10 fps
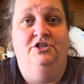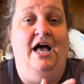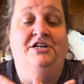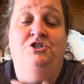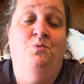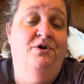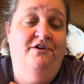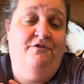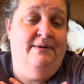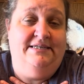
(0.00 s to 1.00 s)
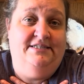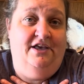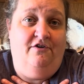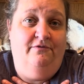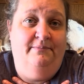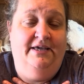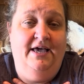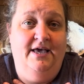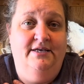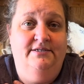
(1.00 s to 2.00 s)
I just wanted it for myself
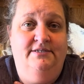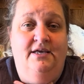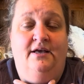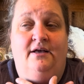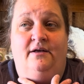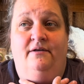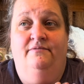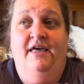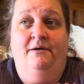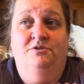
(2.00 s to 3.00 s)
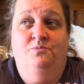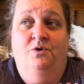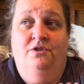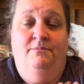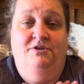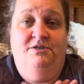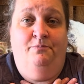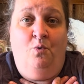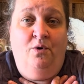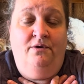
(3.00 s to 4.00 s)
because that was one of the most
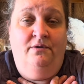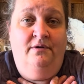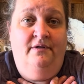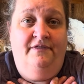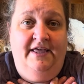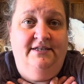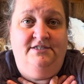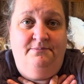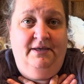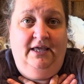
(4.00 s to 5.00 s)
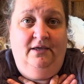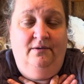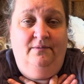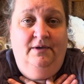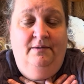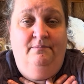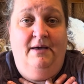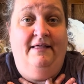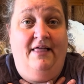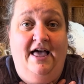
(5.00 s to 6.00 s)
important things to me in
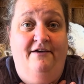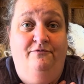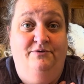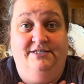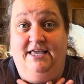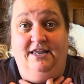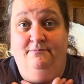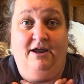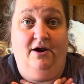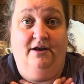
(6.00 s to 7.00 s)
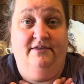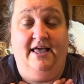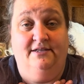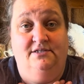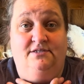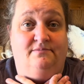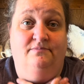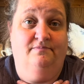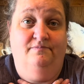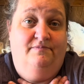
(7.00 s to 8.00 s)
my life was getting married.
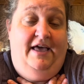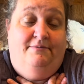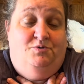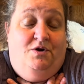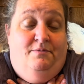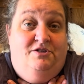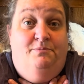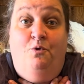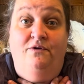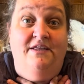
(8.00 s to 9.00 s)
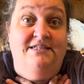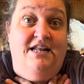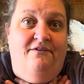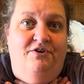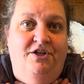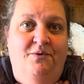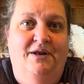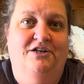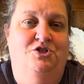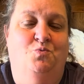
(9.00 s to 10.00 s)
That was one of the most important things I'd ever do. And
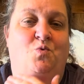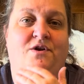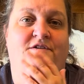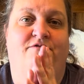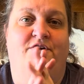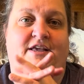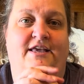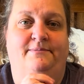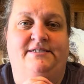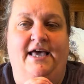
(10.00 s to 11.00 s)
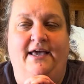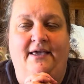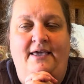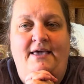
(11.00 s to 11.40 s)
I just wanted it for a keepsake.